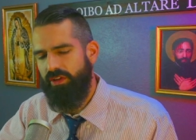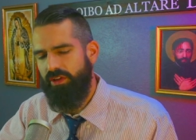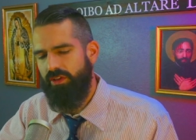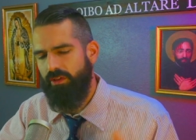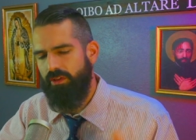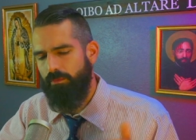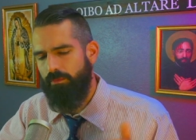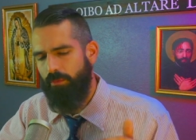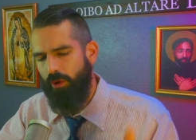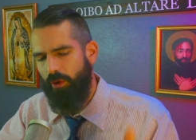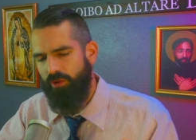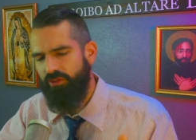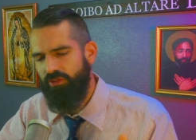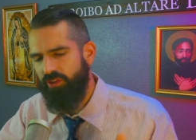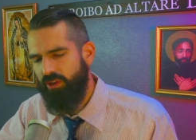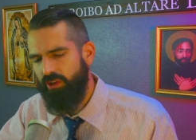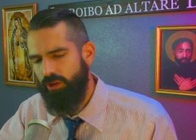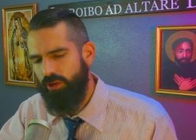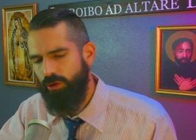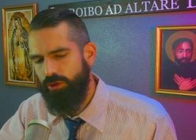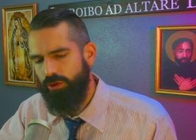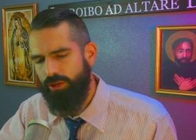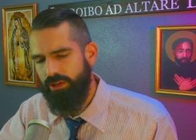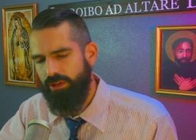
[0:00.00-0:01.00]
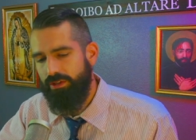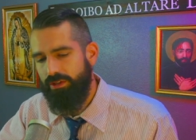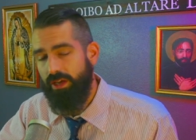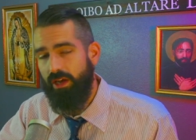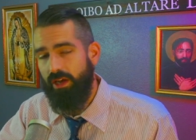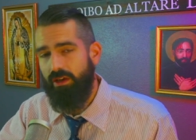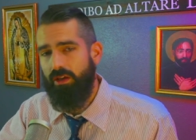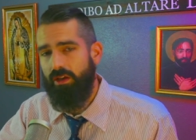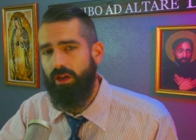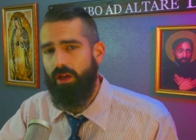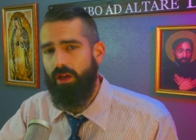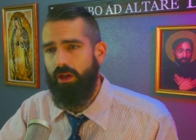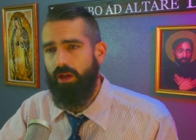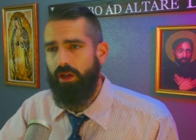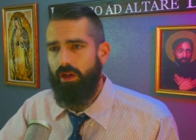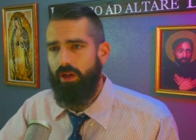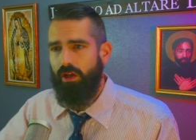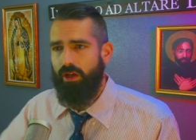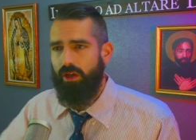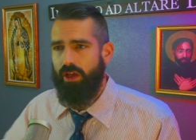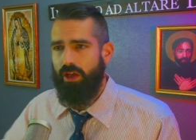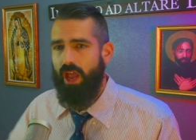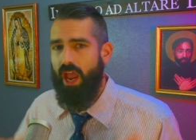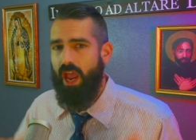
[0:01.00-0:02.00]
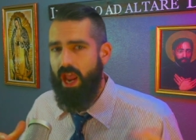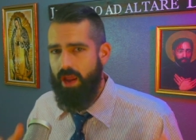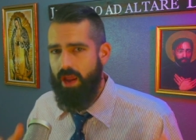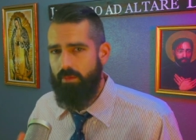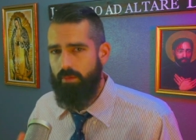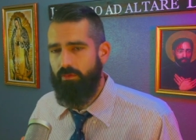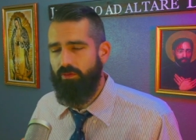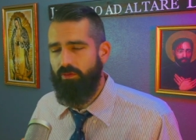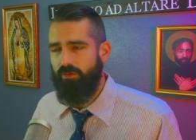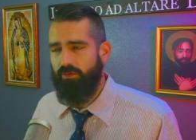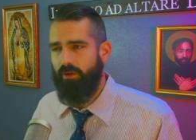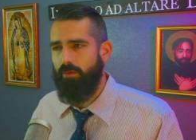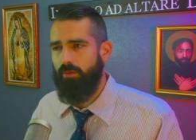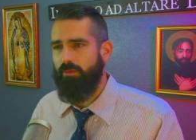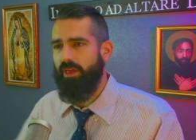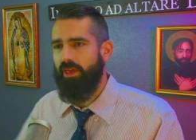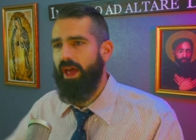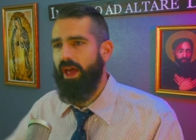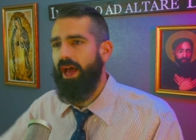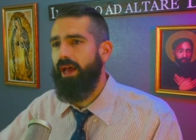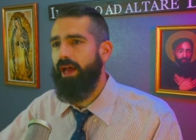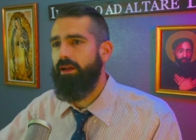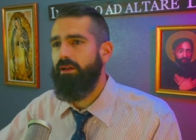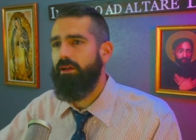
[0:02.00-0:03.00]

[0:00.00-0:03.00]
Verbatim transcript: the persecution that came from that,